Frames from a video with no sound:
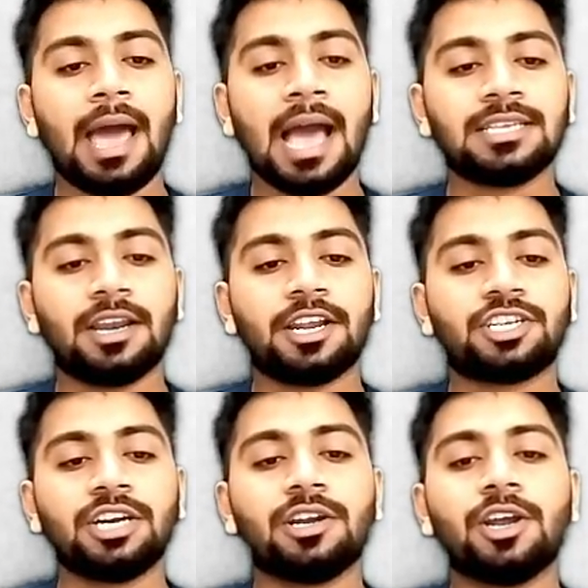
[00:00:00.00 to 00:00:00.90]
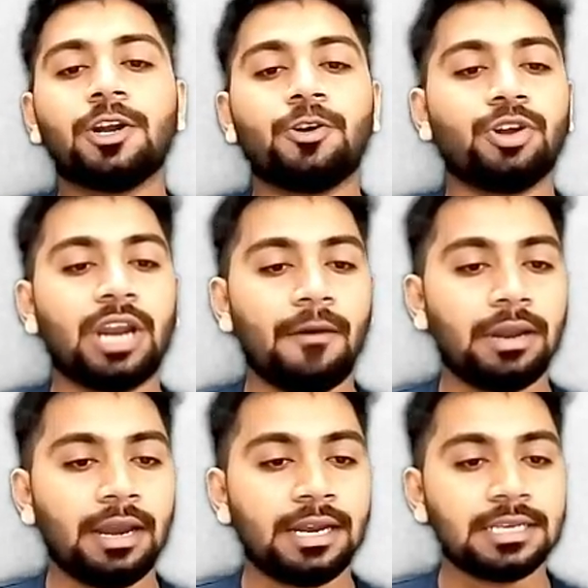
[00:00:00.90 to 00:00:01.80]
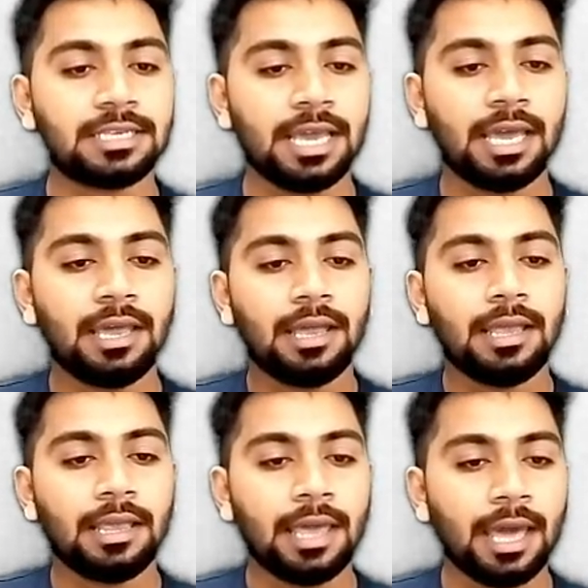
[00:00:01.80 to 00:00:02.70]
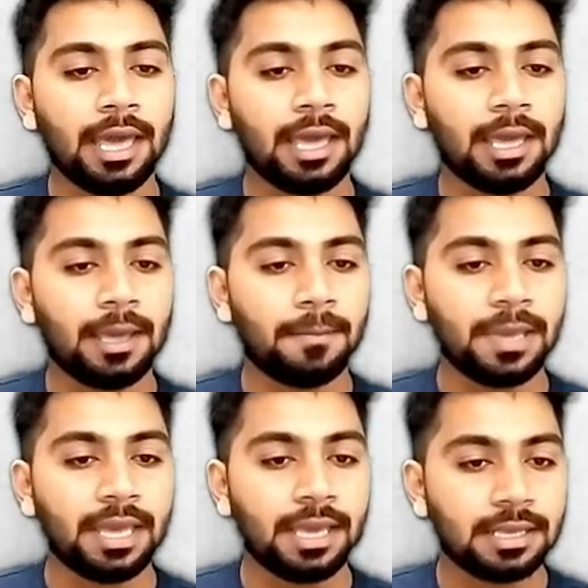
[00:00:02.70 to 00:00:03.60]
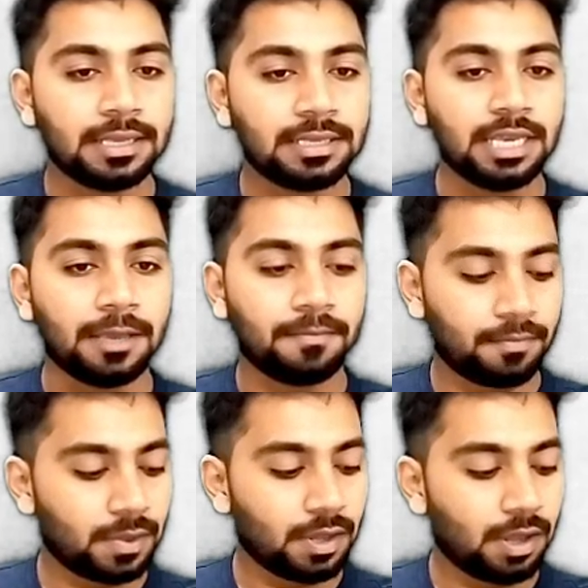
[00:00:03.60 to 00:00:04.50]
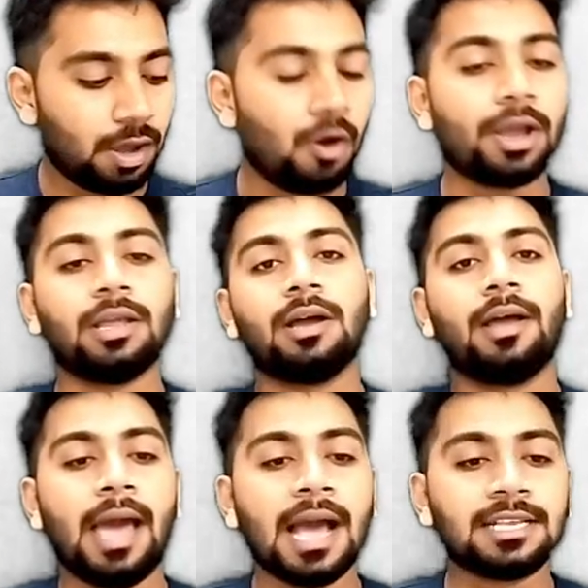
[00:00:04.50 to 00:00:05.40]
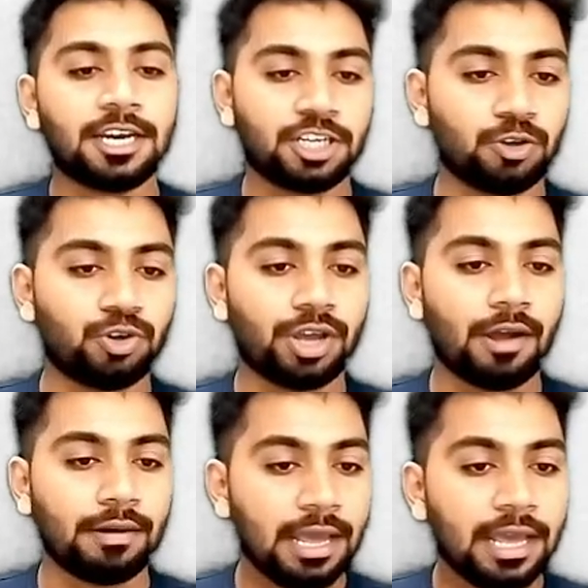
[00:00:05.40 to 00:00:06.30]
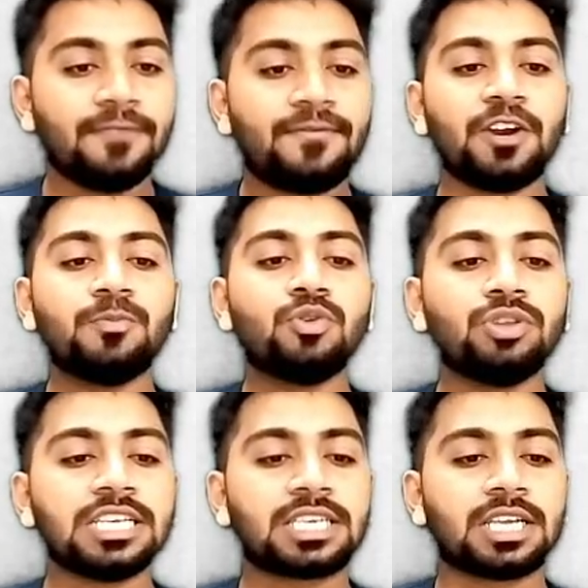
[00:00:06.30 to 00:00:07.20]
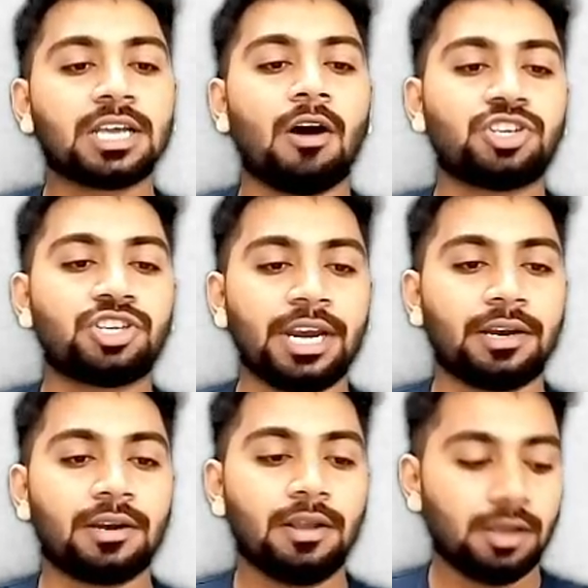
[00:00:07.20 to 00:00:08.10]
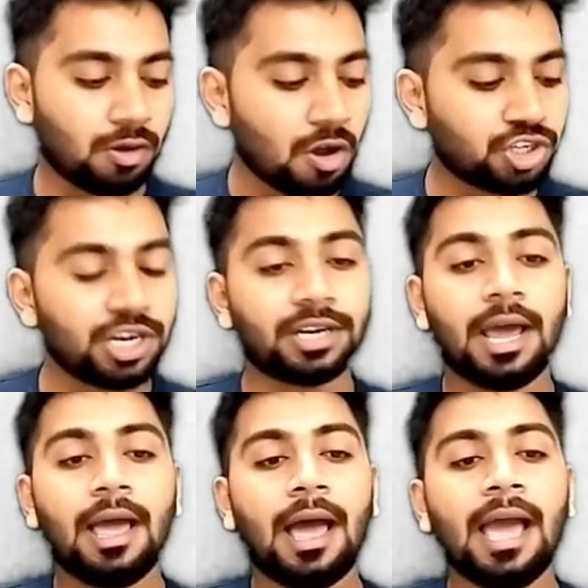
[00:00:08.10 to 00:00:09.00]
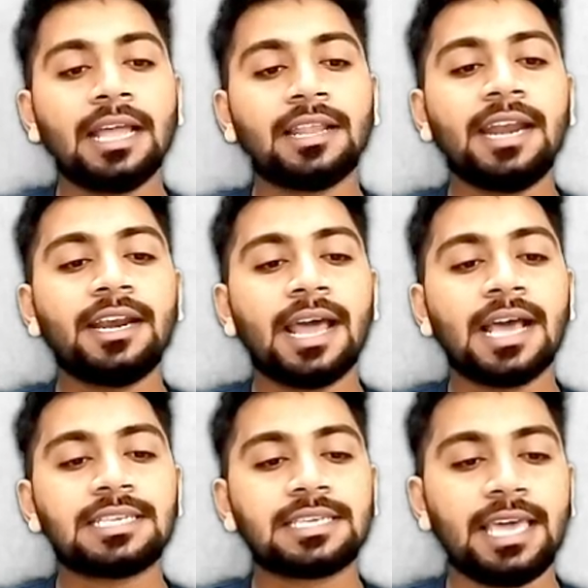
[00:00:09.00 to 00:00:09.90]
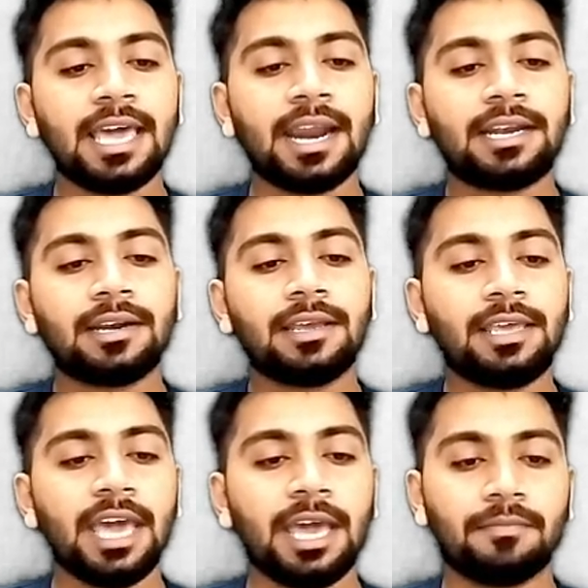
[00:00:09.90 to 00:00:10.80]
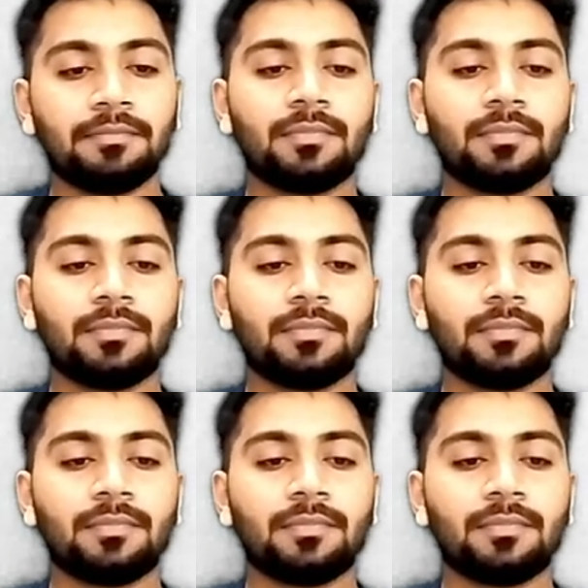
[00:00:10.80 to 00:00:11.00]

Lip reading: Acceleration due to gravity. Let us say A, B, C. Okay, now acceleration due to gravity. If I remove this constant, I can write it as K, right? K.